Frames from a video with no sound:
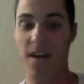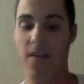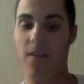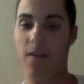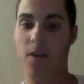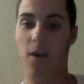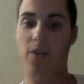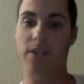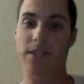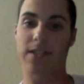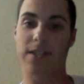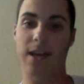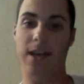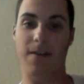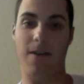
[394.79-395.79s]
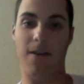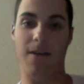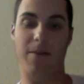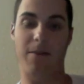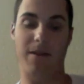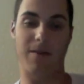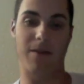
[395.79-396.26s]
the coaches later on,
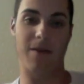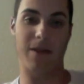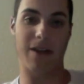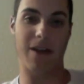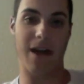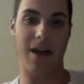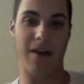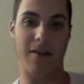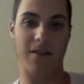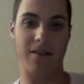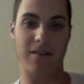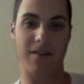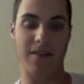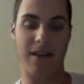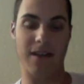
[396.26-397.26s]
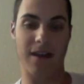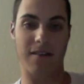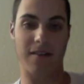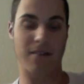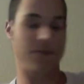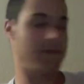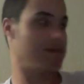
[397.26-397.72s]
but we don't know how.
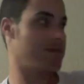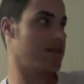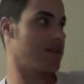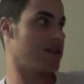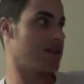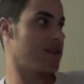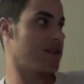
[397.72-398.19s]
how. That'll go.